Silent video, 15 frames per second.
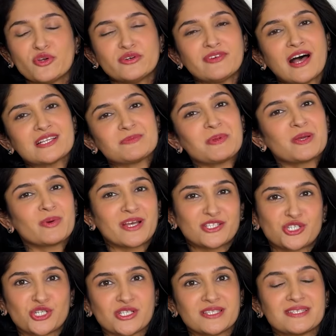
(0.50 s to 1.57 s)
asked me
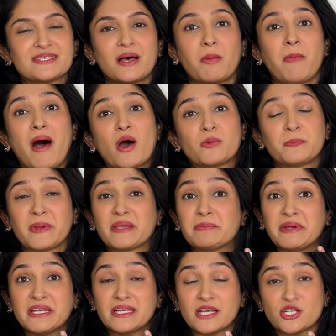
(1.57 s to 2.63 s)
questions about
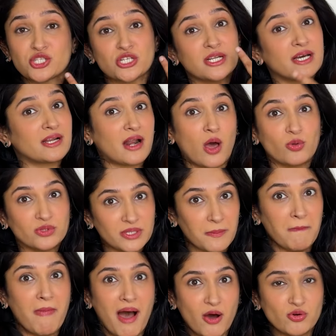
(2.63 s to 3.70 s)
pigmentation around the
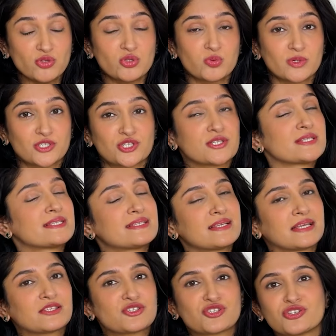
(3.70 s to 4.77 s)
mouth, which is
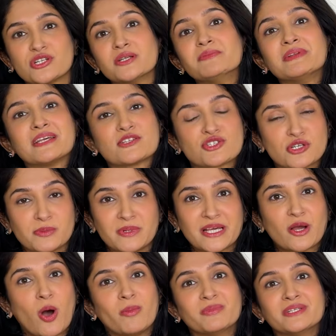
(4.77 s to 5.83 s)
extremely
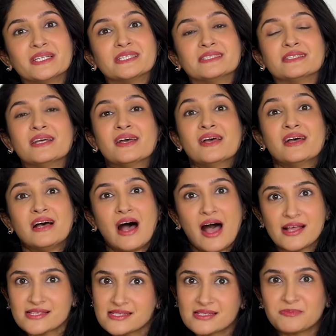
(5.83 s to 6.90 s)
common in
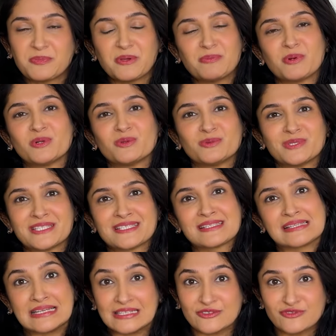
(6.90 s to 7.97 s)
us people with
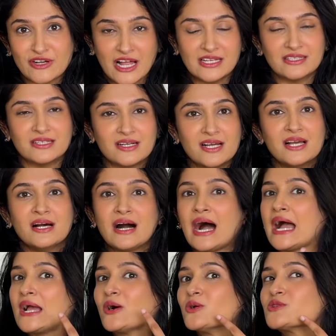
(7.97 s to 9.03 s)
skin of color.
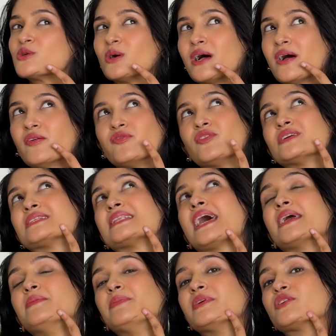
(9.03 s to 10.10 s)
I also have a
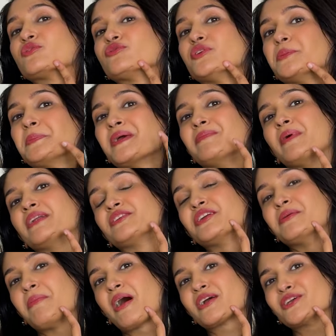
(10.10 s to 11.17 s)
slight bit of a pigmentary
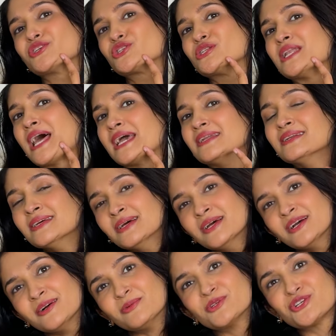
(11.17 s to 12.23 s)
demarcation line,
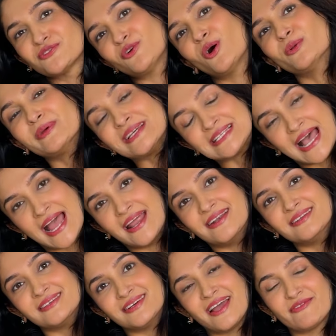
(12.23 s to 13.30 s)
which I've always
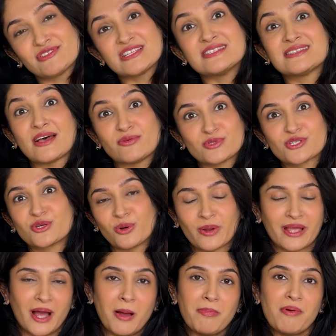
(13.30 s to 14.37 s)
had ever since I was
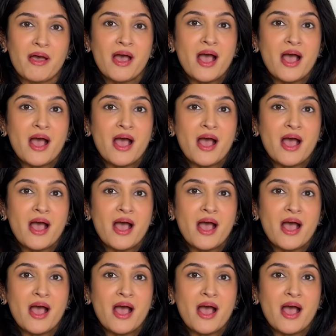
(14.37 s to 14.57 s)
growing up.